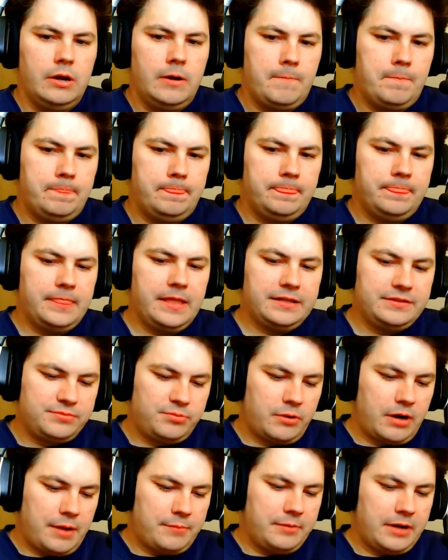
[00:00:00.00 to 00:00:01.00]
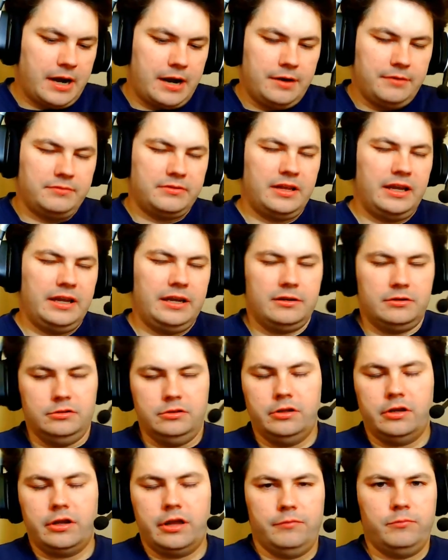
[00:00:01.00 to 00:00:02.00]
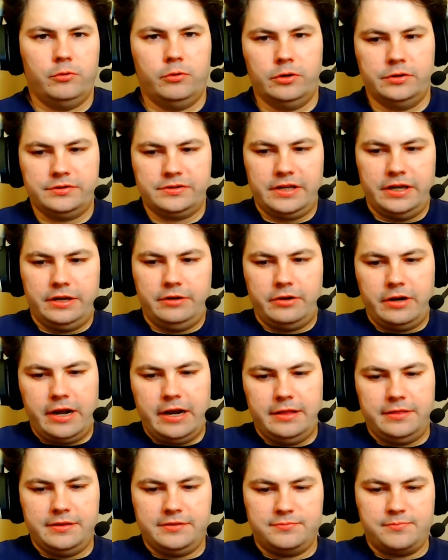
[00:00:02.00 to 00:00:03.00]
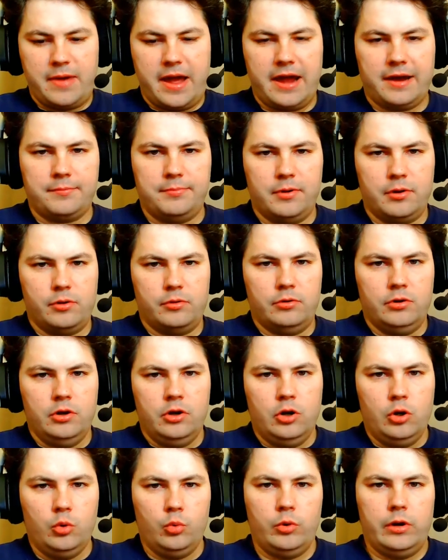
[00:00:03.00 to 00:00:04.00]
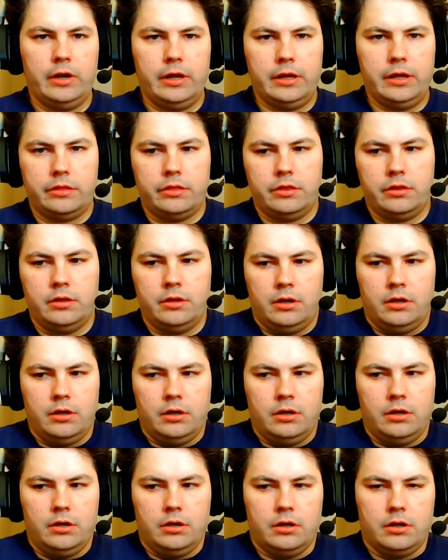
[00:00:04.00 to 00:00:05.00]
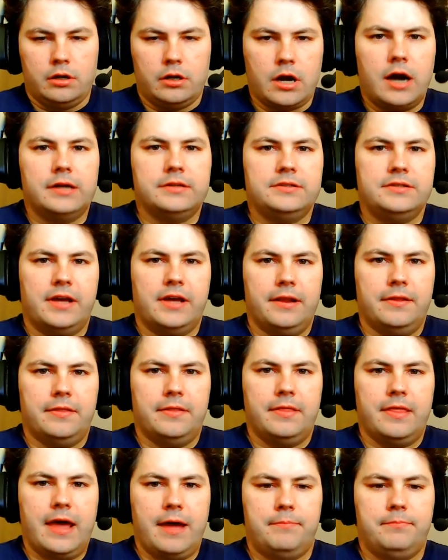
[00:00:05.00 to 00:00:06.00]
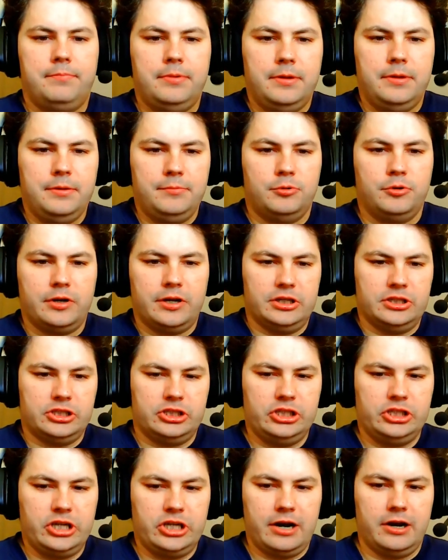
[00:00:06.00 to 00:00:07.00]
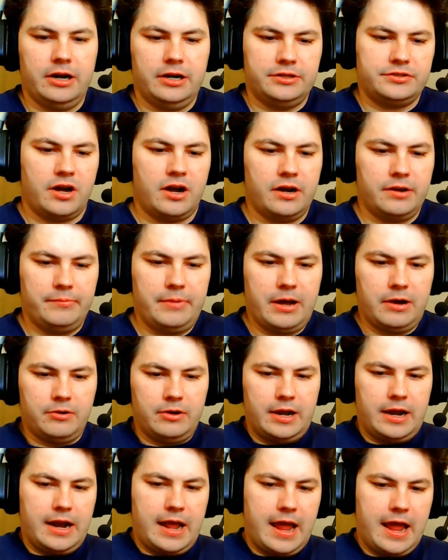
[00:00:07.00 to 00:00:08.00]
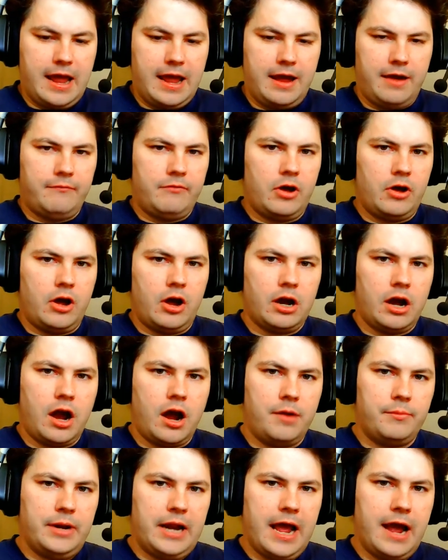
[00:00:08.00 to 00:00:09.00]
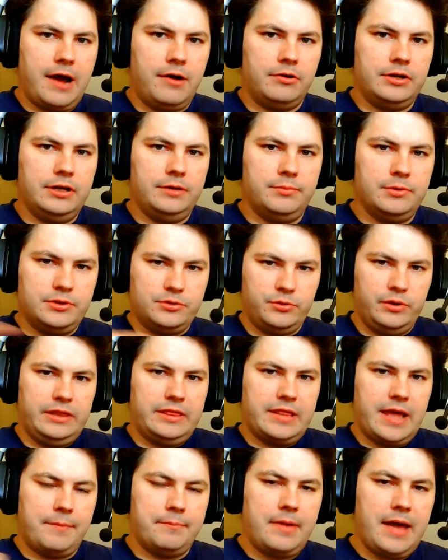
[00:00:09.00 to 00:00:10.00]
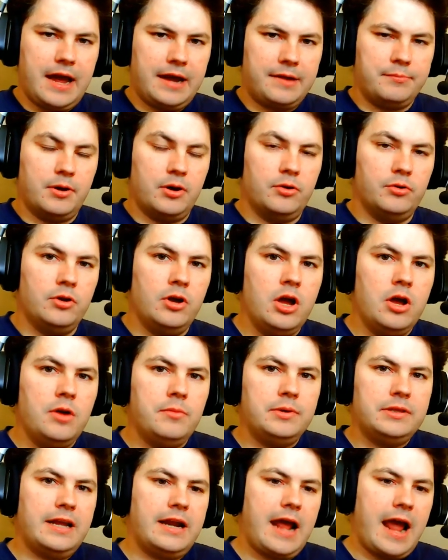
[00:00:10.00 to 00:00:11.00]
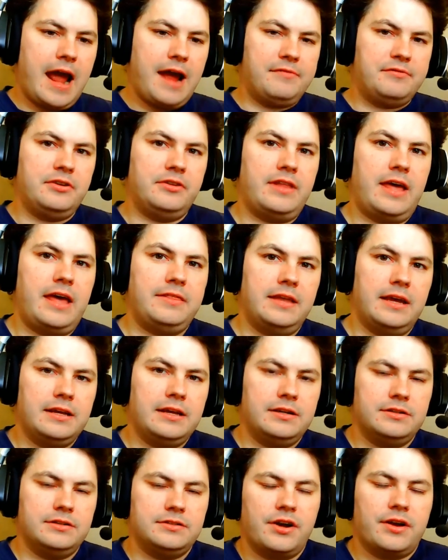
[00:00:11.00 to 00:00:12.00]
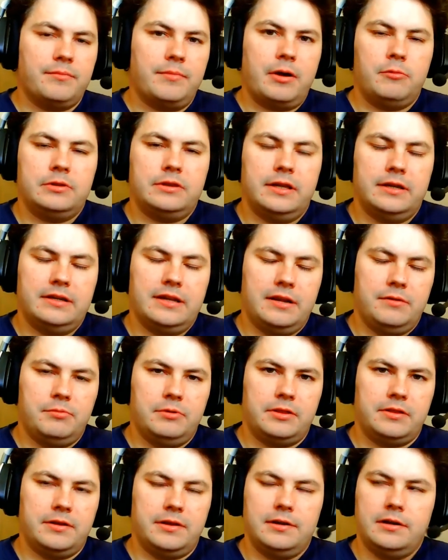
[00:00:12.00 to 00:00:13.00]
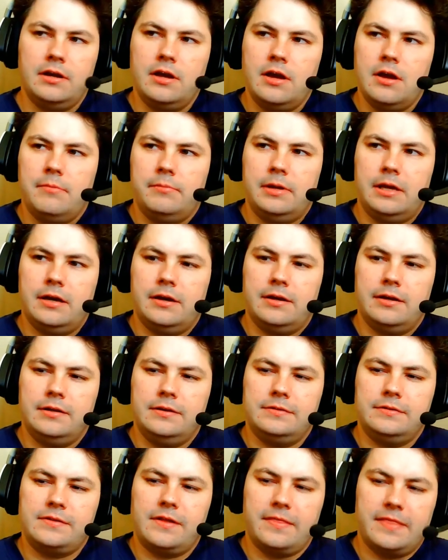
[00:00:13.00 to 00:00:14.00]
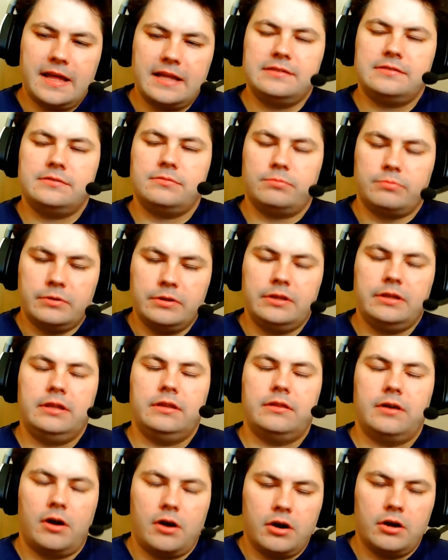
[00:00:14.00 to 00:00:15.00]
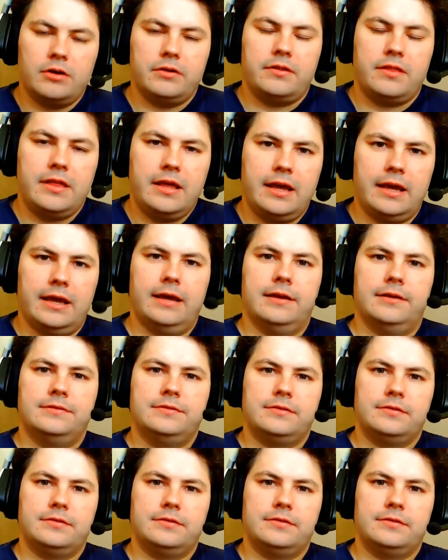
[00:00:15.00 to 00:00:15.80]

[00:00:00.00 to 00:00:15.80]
That's what I'm kind of like looking for, is like creating this backbone with content that people can share and talk about and have a commonality between that backbone, but then after that they can talk about what they did with it, because that's really the hard thing, is